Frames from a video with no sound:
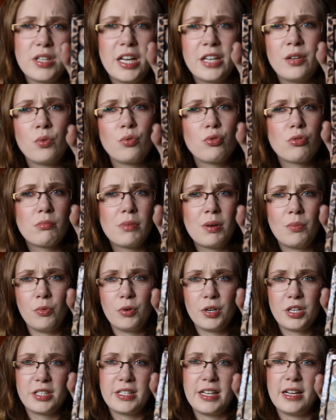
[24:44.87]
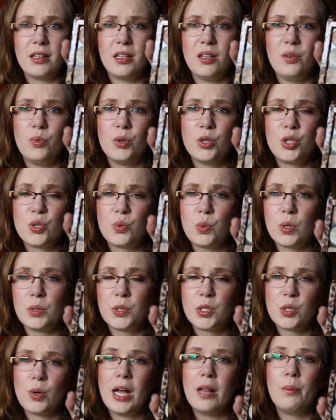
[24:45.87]
I don't remember exactly which one,
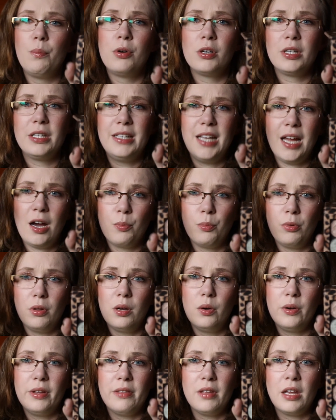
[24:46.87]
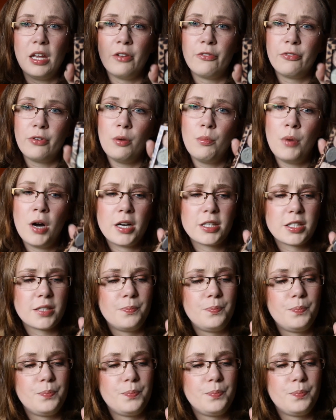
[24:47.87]
so I'll put it down below in the info box.